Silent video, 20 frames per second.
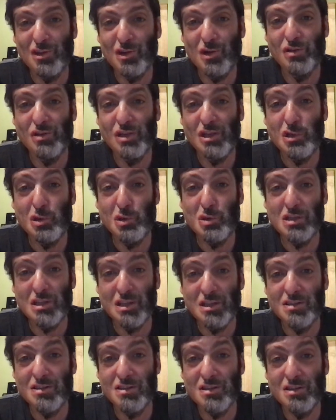on the
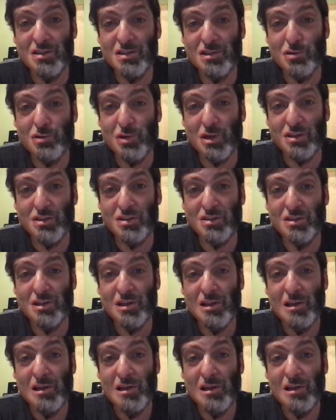useless stress.